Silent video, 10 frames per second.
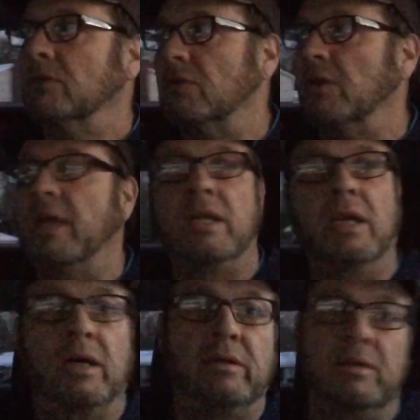So
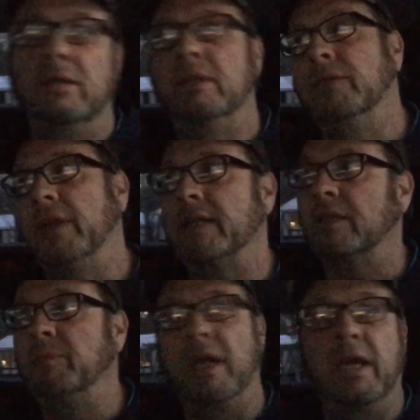anyhow, that's
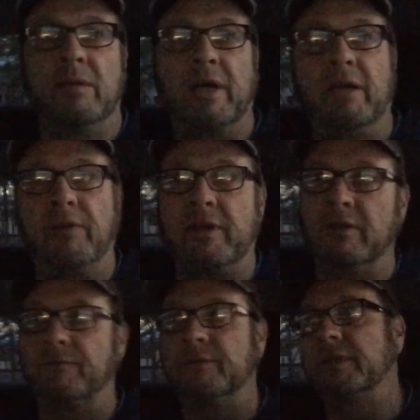going to be the end of my
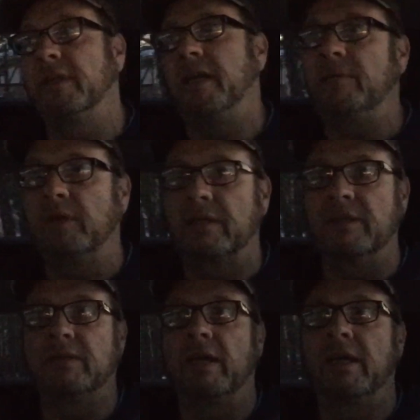video for today,
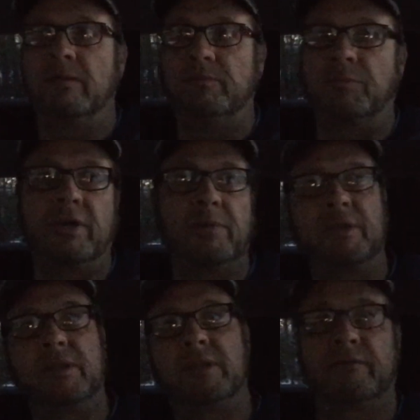because I am pretty
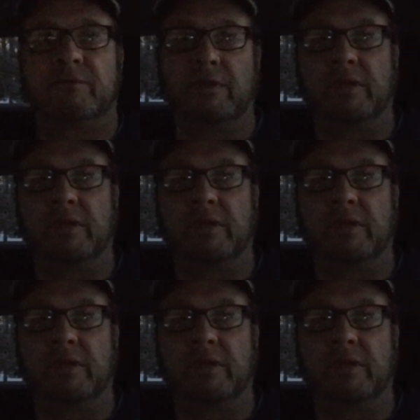much done for